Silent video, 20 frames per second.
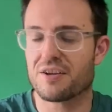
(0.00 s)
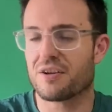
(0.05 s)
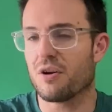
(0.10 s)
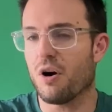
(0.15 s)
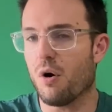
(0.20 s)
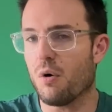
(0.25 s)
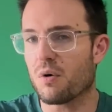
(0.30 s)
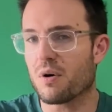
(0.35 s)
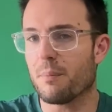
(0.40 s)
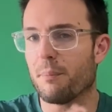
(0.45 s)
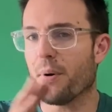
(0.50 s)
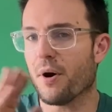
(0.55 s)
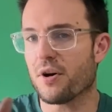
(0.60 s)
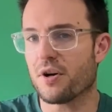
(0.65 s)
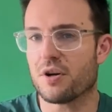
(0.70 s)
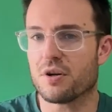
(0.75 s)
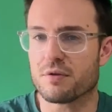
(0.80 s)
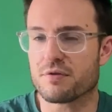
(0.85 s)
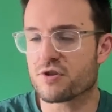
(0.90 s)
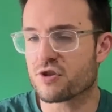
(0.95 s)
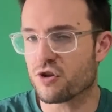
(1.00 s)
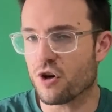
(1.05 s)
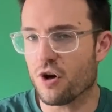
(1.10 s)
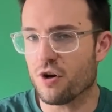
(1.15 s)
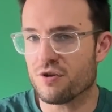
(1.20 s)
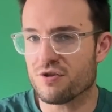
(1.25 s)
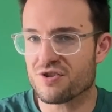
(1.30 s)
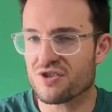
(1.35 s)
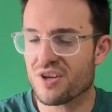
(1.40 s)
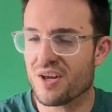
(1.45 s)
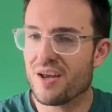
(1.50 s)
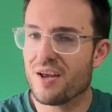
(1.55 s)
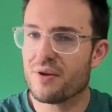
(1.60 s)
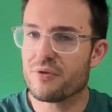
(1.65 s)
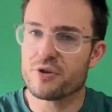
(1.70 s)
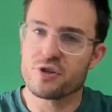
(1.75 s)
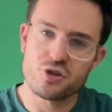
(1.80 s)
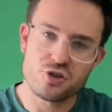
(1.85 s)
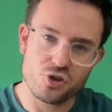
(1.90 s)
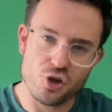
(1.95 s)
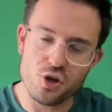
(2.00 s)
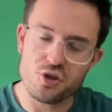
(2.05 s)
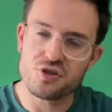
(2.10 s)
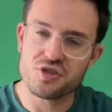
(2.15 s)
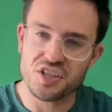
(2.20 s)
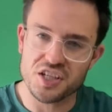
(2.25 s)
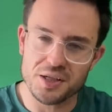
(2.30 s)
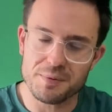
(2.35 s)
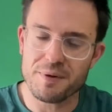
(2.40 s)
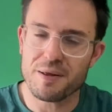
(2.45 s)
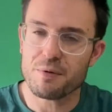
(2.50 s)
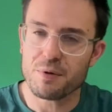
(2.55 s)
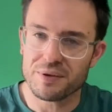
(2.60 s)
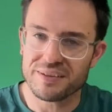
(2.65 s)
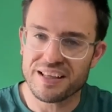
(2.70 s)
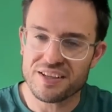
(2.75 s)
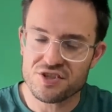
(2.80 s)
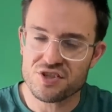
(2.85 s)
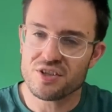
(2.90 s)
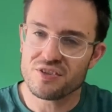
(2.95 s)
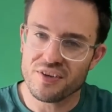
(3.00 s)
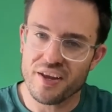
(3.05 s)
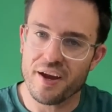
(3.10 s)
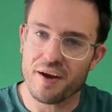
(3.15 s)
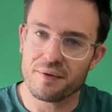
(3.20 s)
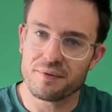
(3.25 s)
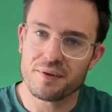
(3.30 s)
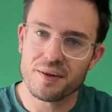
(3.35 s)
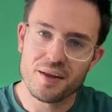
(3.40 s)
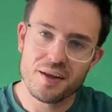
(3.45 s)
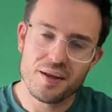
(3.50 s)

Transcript: a whole component of stones, the stones are going to be what lets you down.